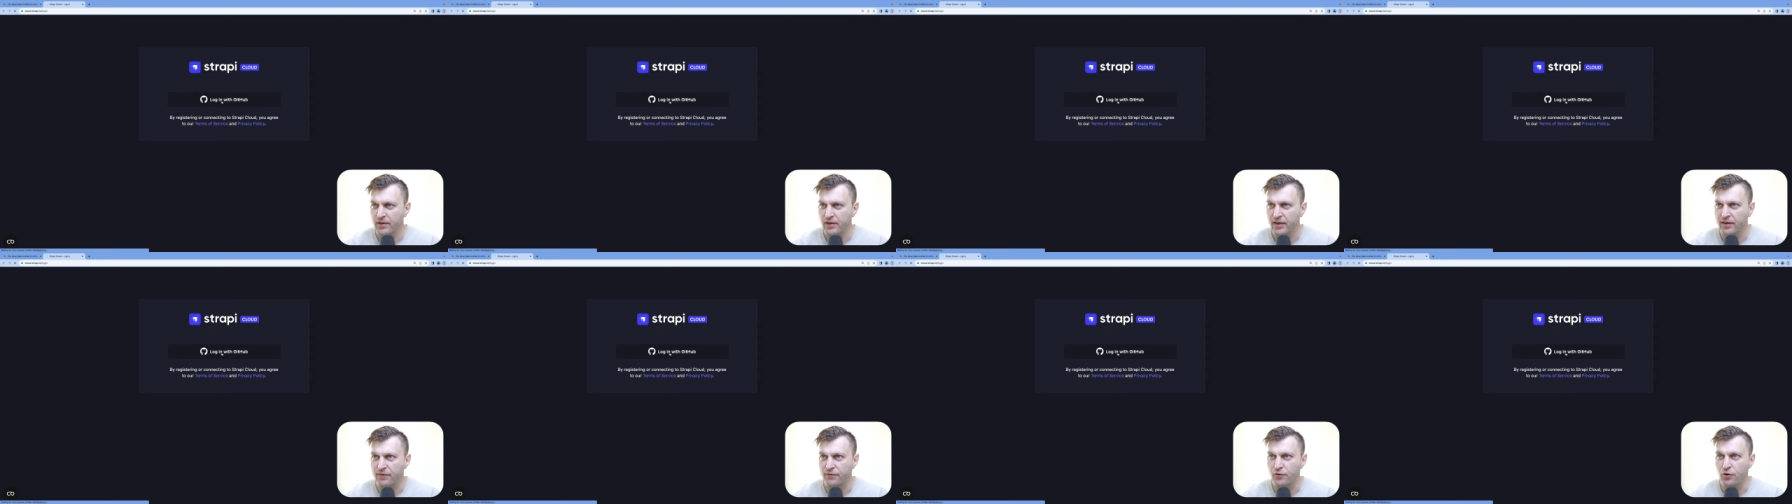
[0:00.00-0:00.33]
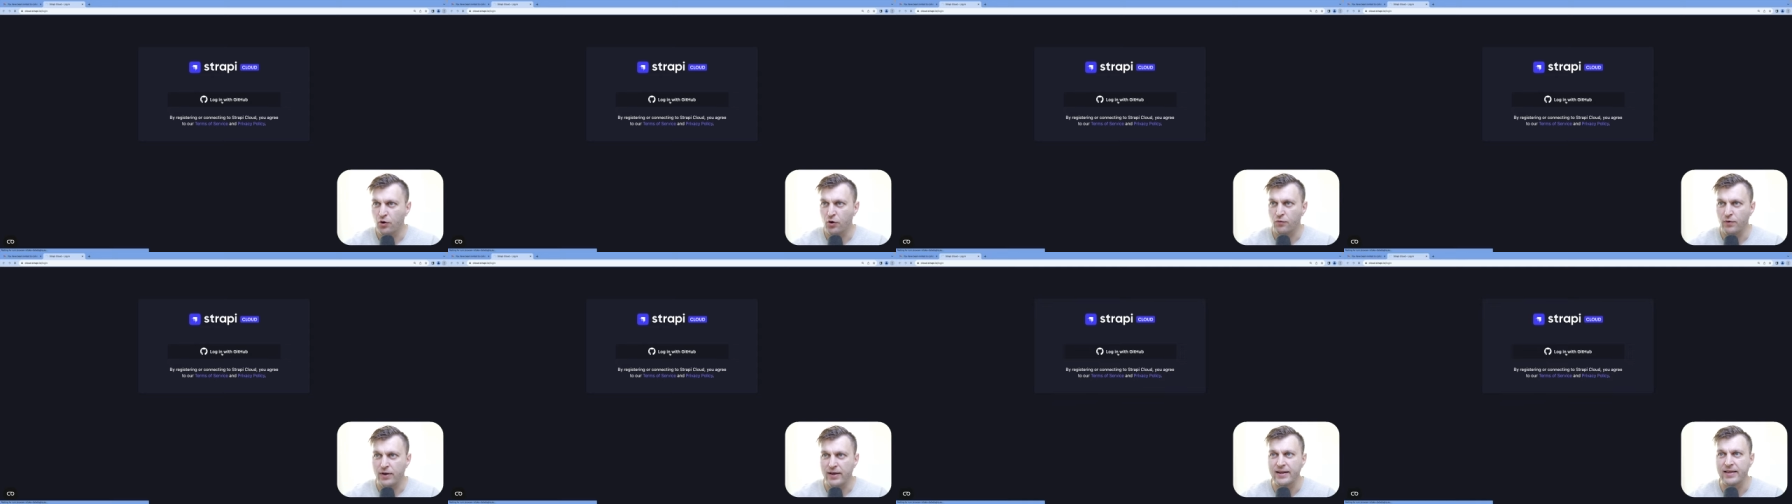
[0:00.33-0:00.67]
If
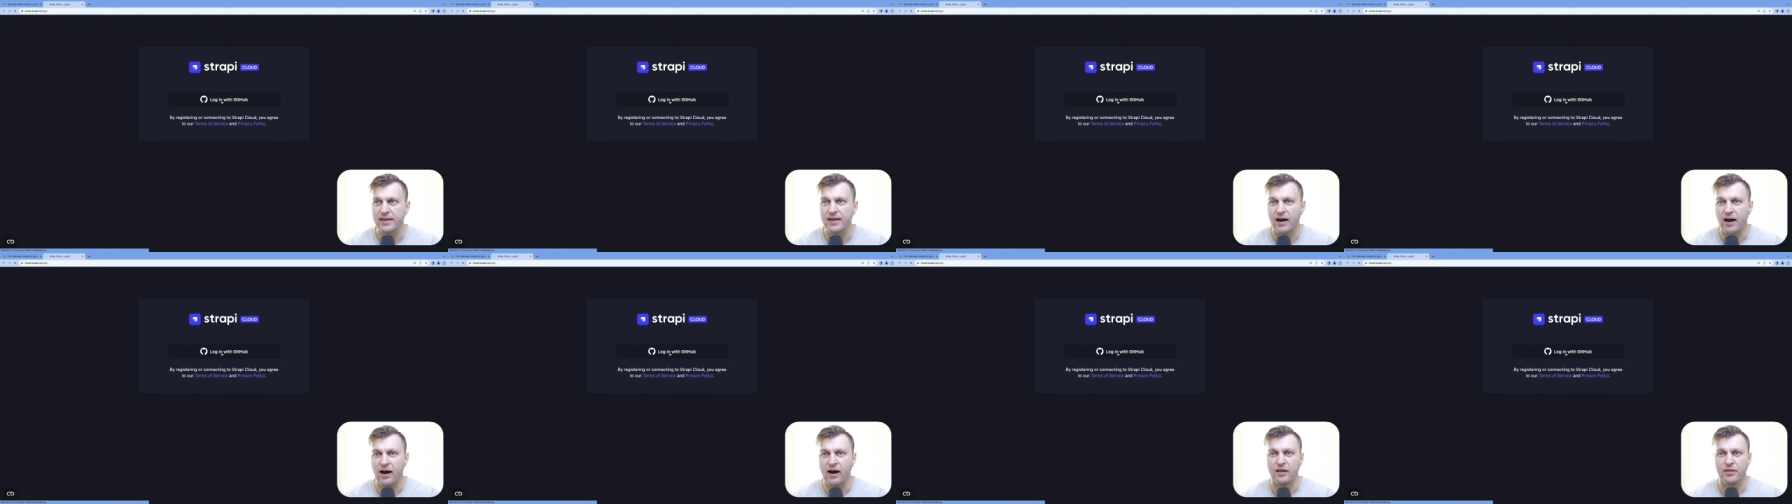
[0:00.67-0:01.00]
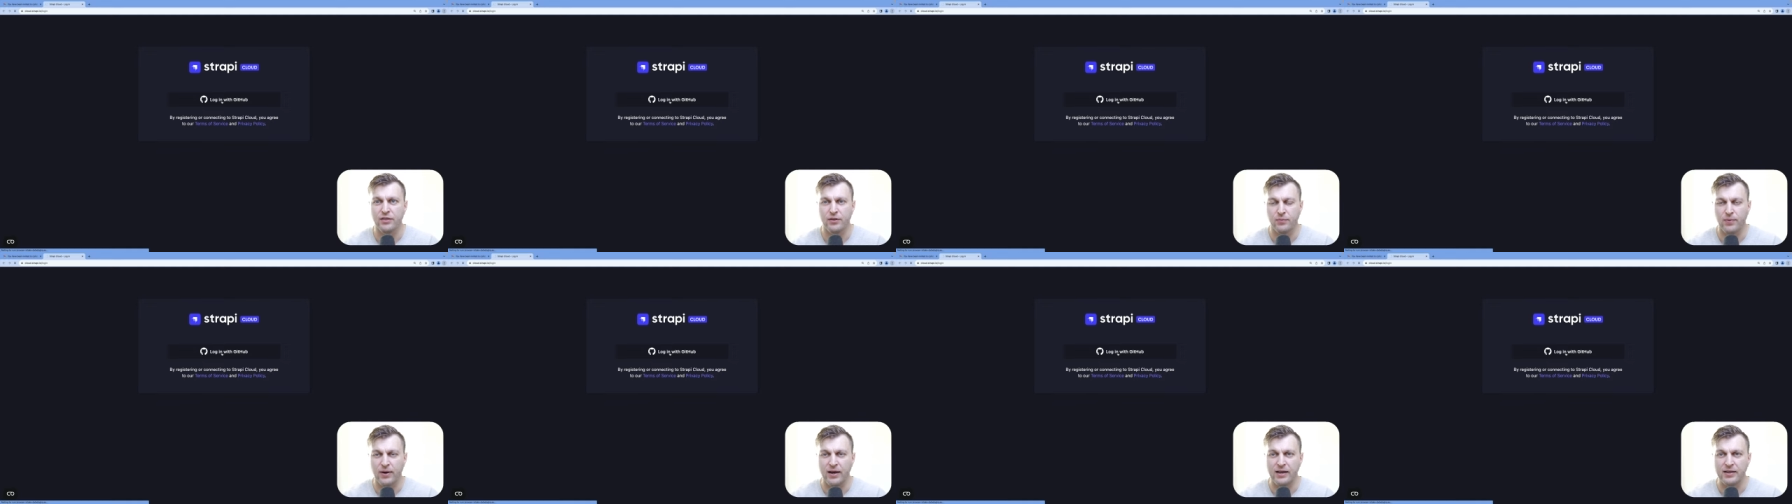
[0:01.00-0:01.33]
you already
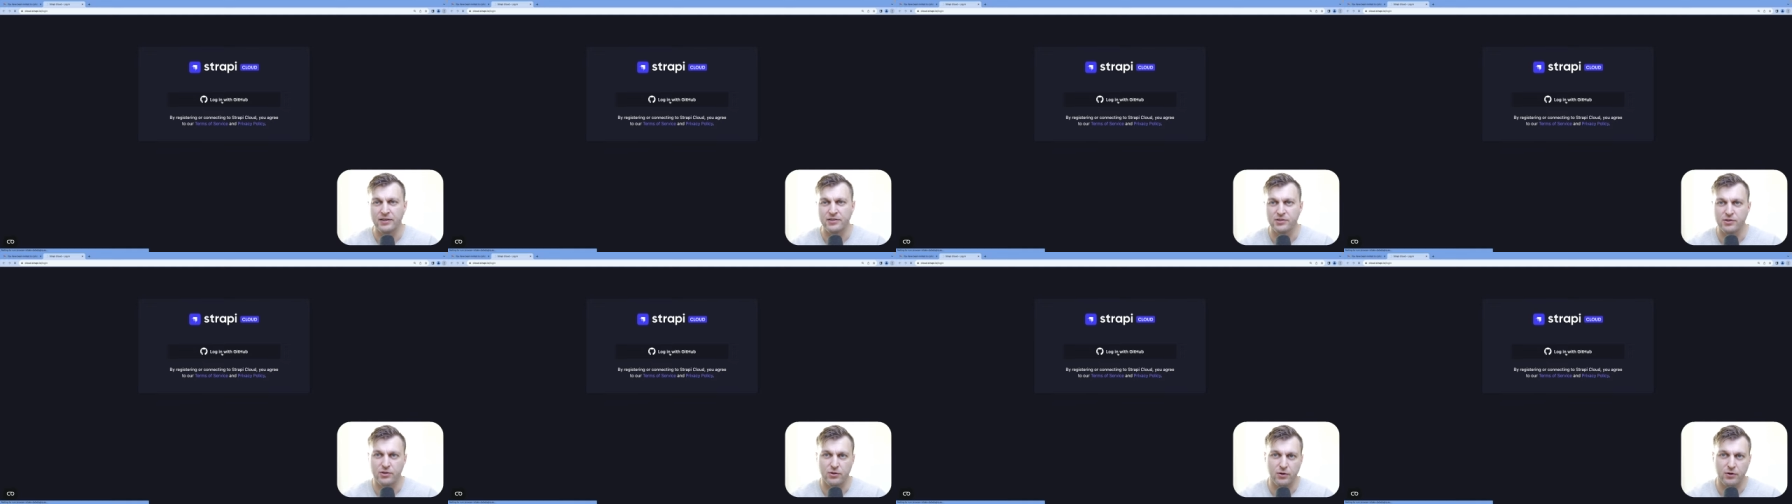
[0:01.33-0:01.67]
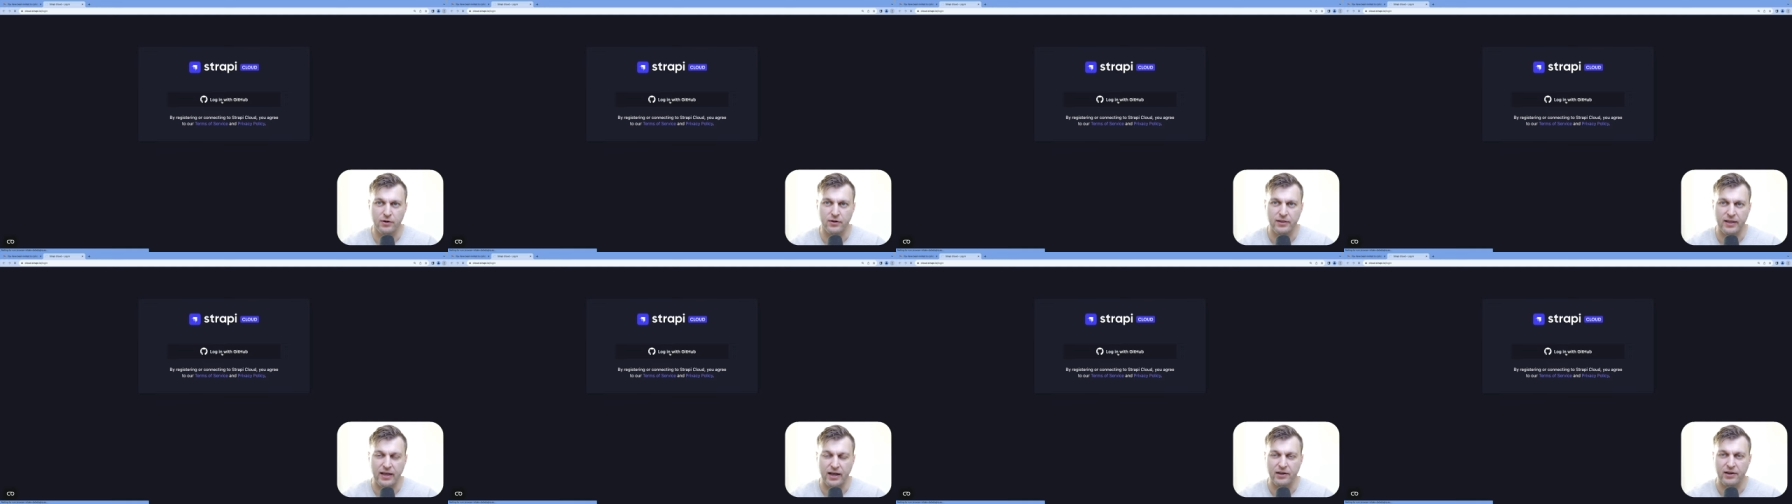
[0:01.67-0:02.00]
authorized your
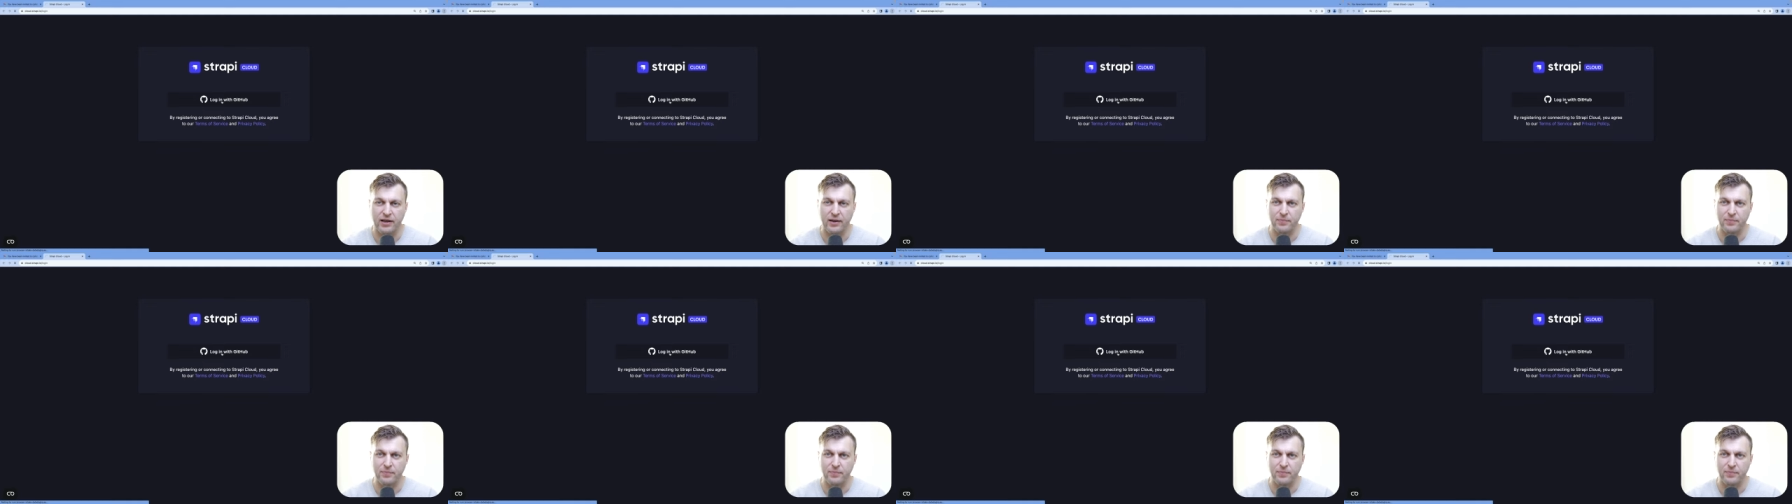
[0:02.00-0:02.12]
cloud